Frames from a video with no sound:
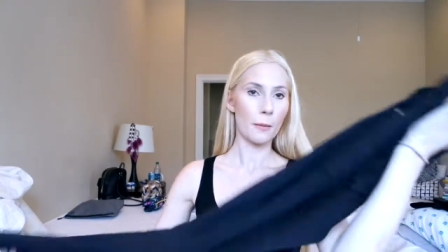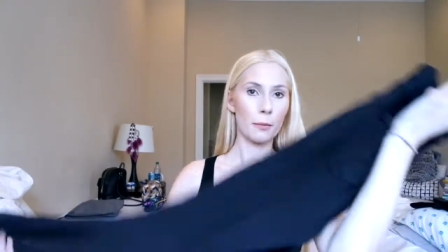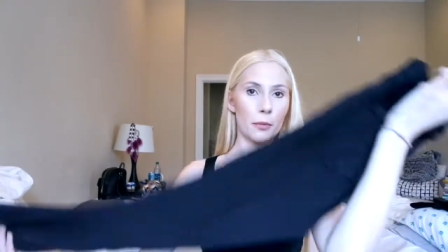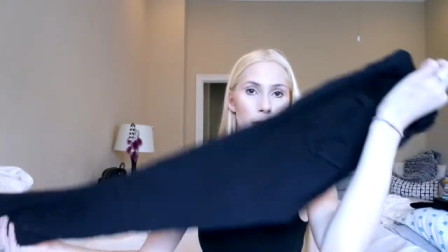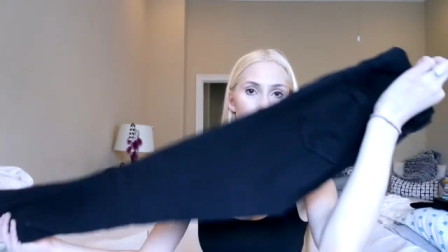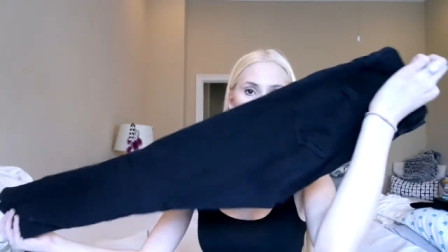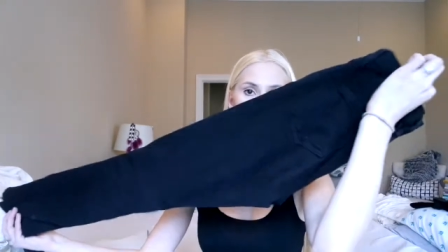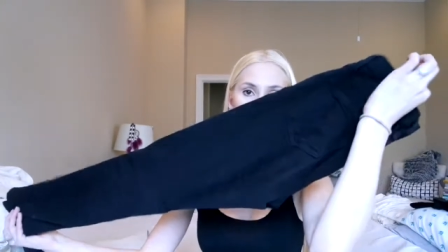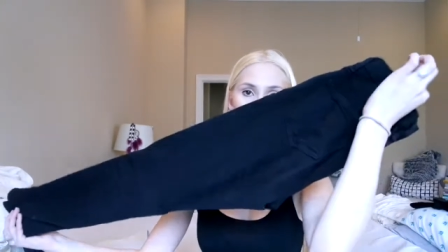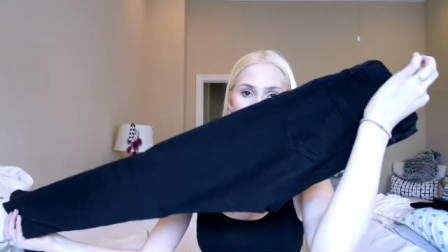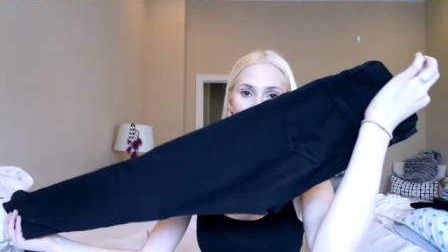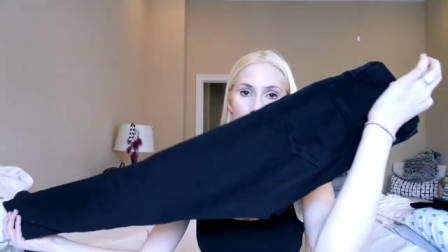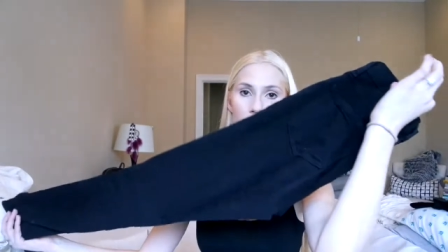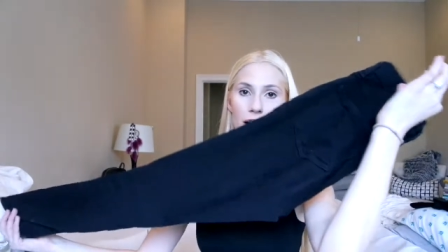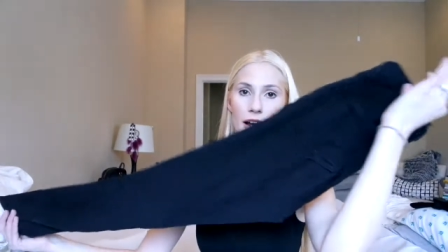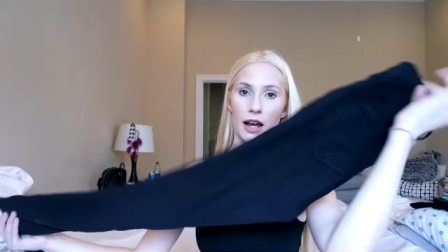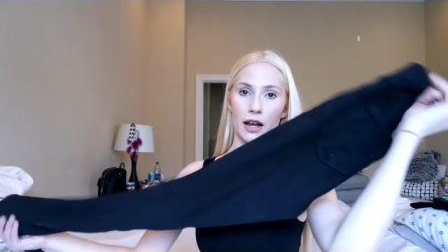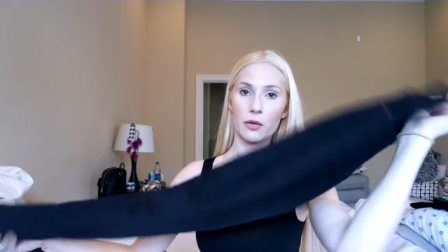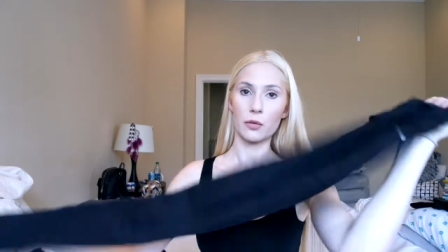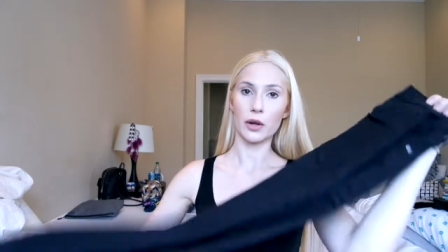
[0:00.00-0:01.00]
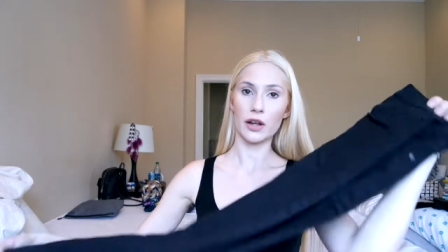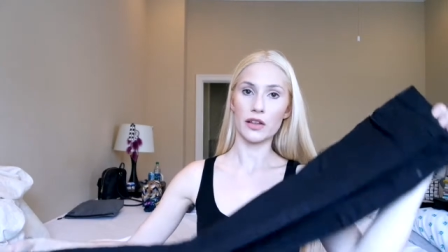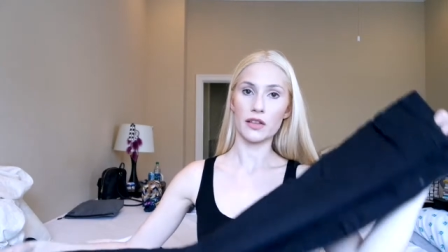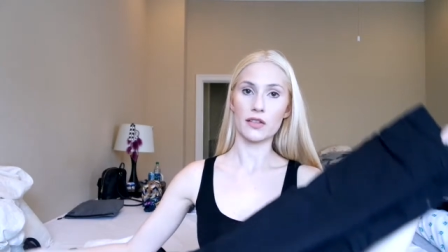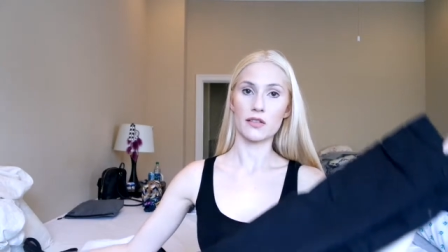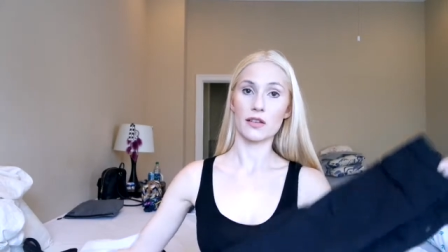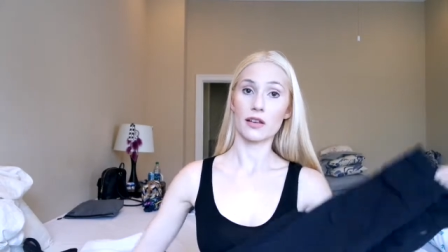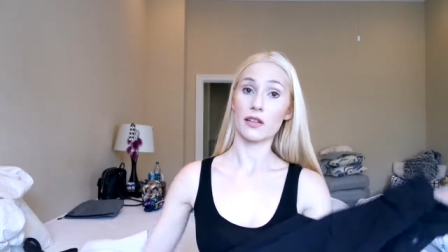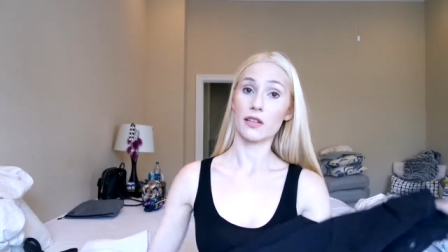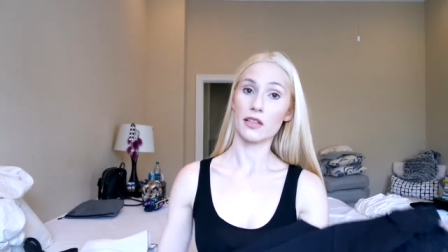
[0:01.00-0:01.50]
black
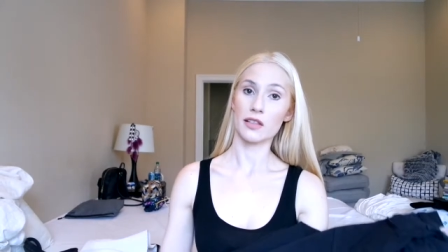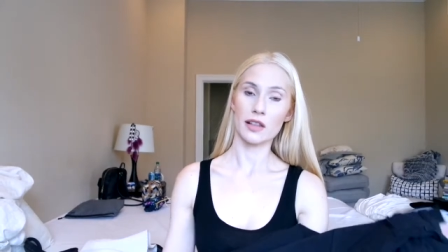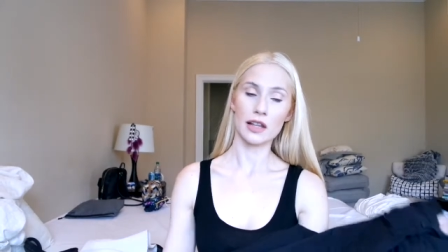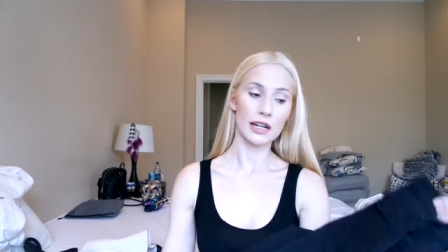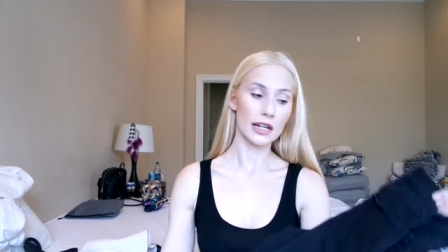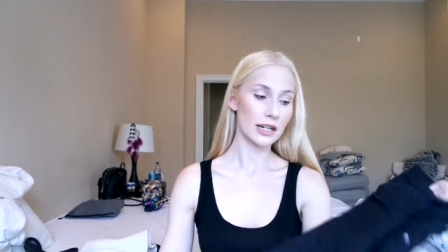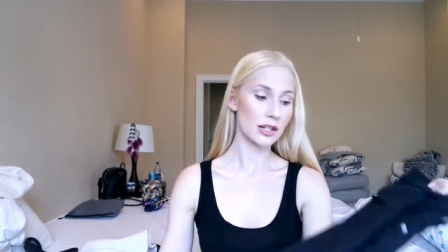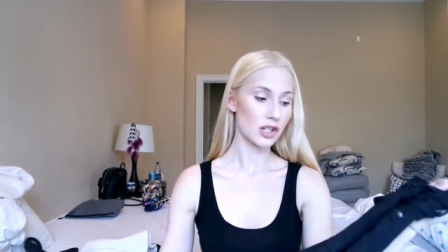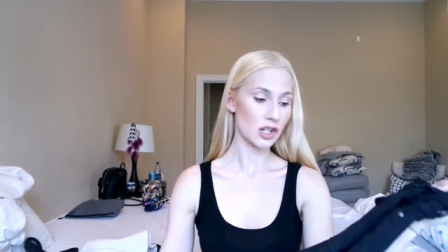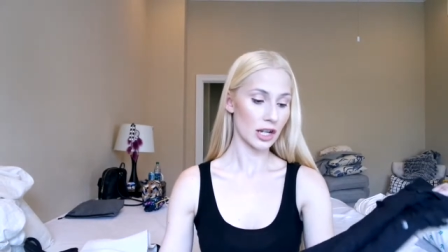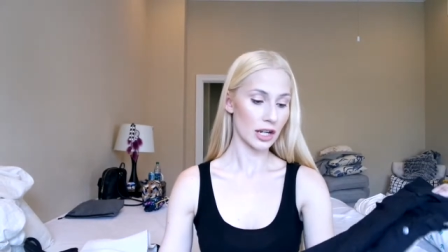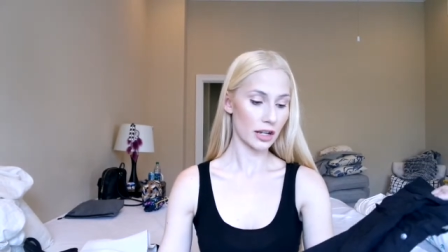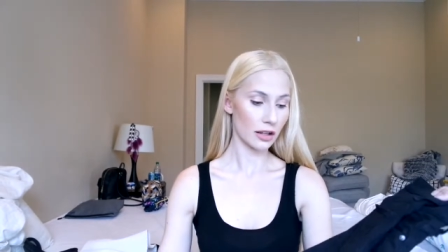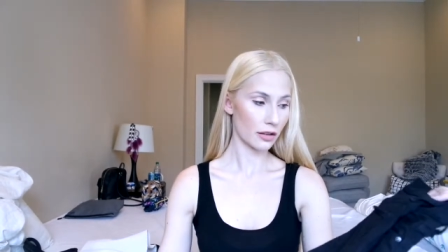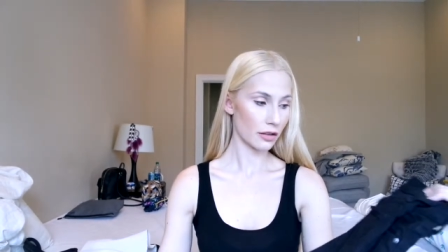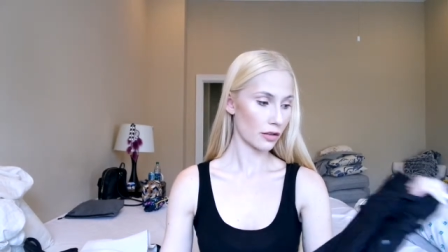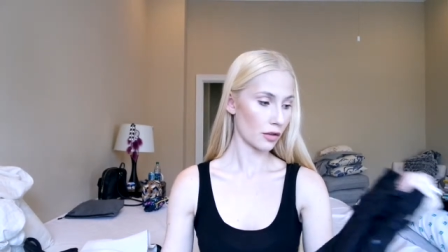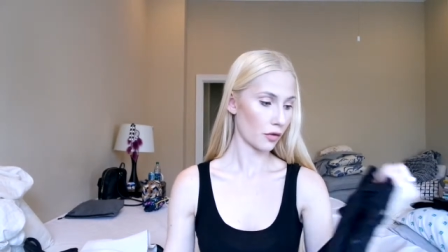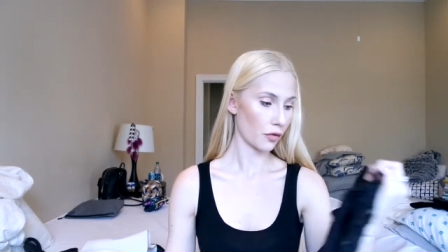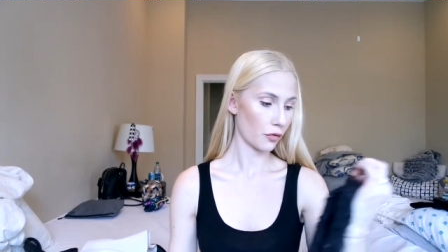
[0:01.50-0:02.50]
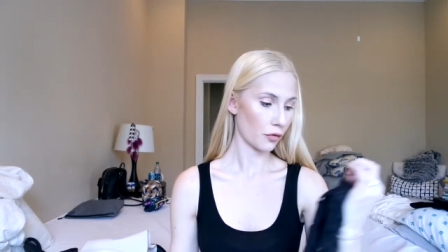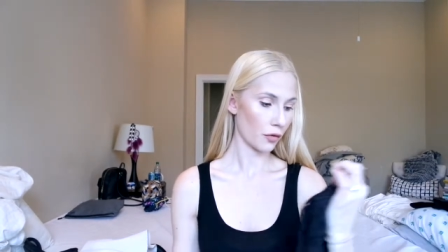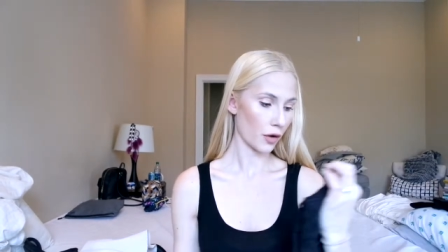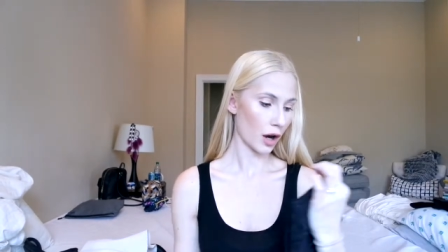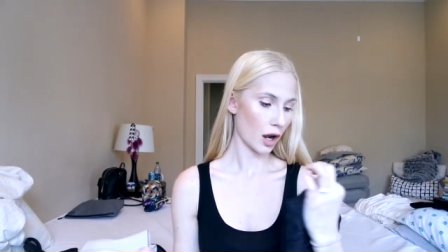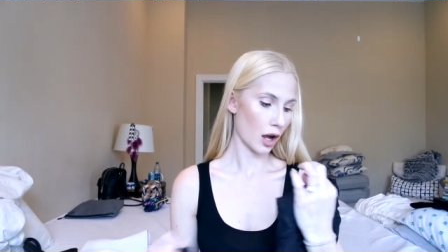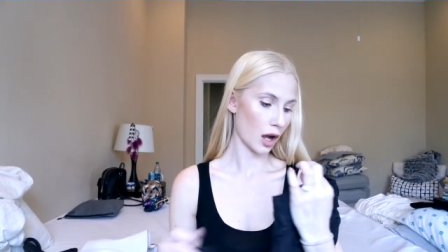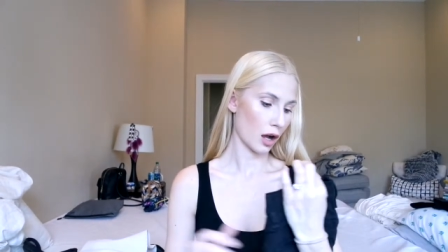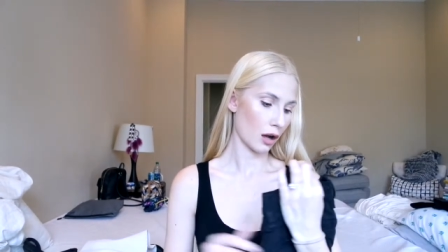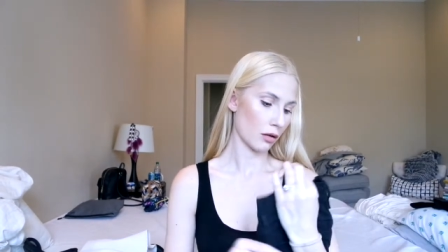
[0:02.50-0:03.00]
high-waisted skinny jeans
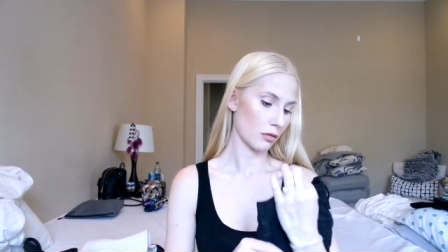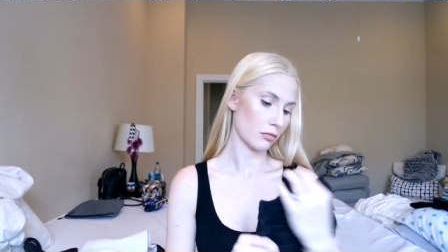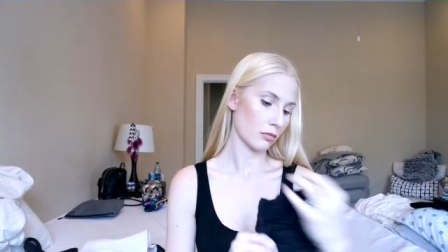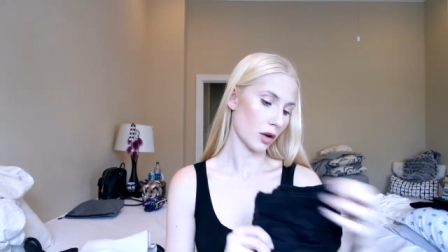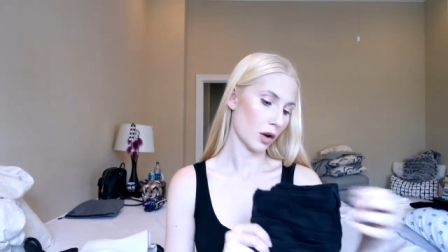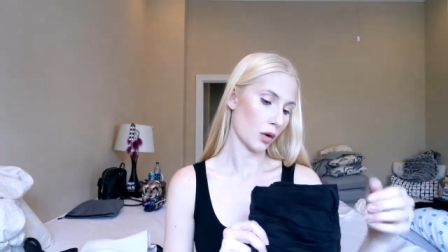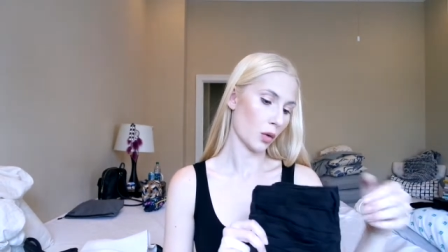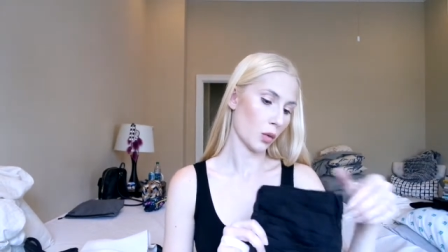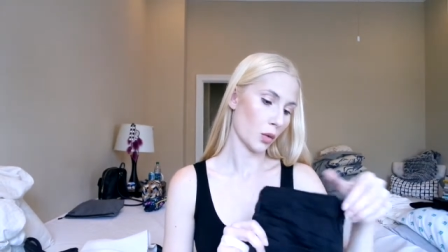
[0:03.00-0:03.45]
from,